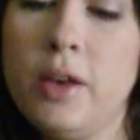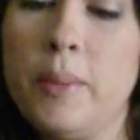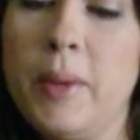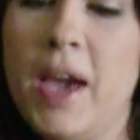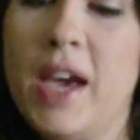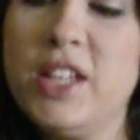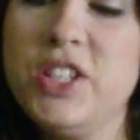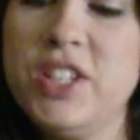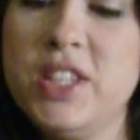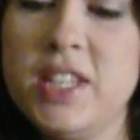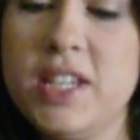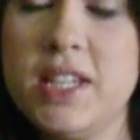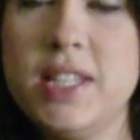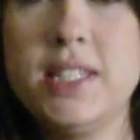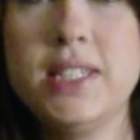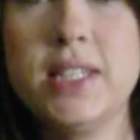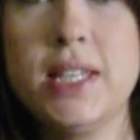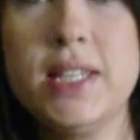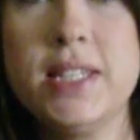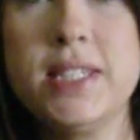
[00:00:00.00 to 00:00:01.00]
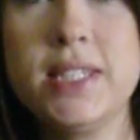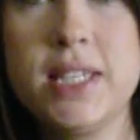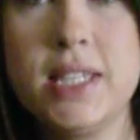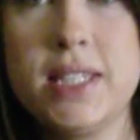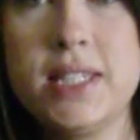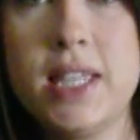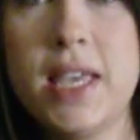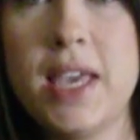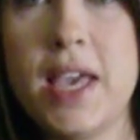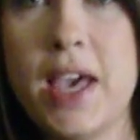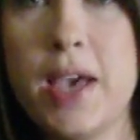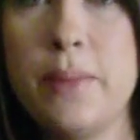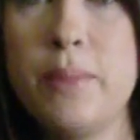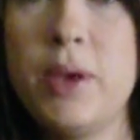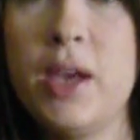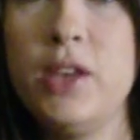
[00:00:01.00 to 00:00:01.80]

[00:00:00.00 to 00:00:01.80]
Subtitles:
Imagine this, it's 6 a.m.